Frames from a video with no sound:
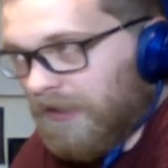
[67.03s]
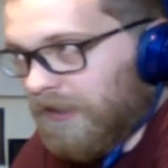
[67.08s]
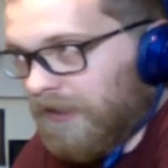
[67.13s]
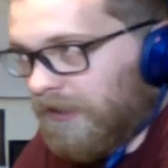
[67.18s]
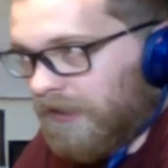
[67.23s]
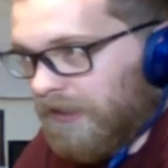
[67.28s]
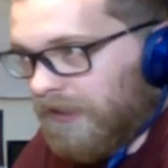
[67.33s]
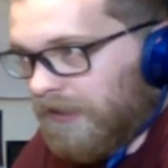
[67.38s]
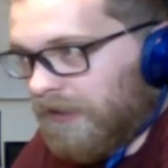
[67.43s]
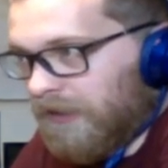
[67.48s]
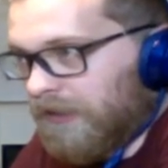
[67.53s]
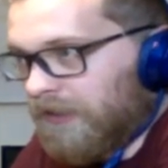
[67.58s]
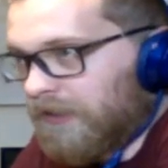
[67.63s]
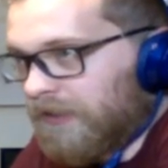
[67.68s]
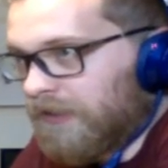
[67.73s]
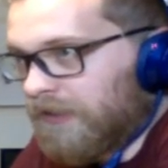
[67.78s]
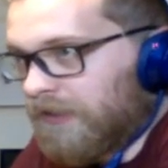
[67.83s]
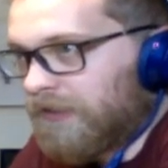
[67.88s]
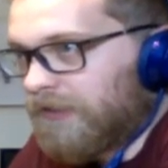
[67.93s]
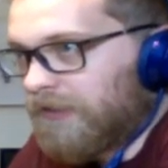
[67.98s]

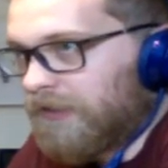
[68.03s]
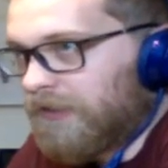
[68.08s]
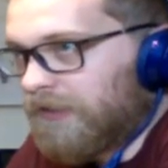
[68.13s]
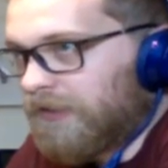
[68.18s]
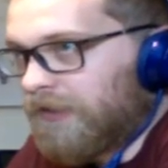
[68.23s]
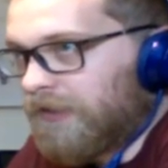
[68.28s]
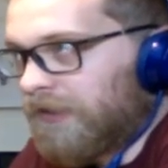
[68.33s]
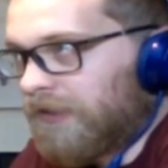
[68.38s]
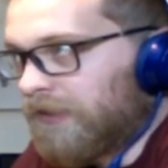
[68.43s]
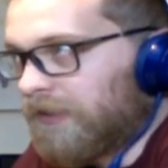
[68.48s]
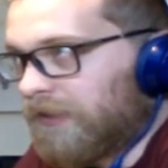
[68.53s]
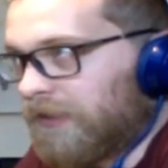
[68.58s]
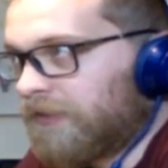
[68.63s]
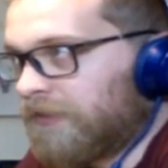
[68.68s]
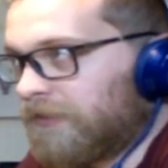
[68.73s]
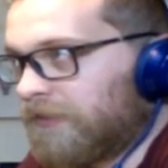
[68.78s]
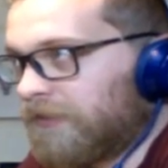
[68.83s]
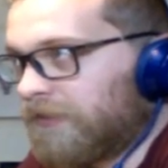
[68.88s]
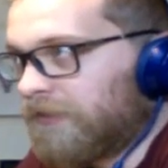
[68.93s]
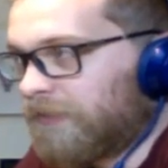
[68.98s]
and I
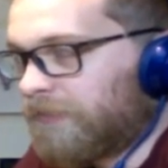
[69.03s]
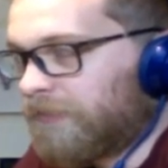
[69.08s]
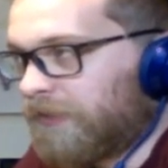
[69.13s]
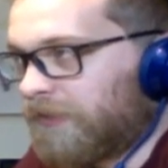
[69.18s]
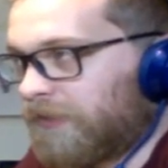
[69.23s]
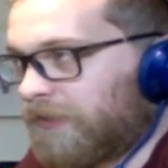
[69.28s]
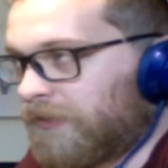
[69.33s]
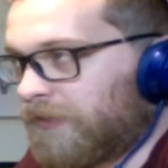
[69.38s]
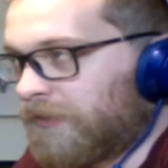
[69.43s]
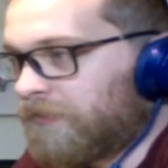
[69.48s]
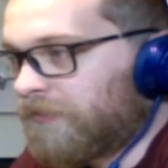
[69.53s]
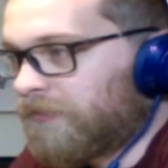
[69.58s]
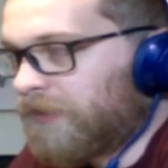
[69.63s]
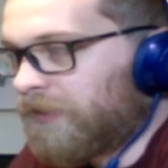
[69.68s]
set up We Are Duo,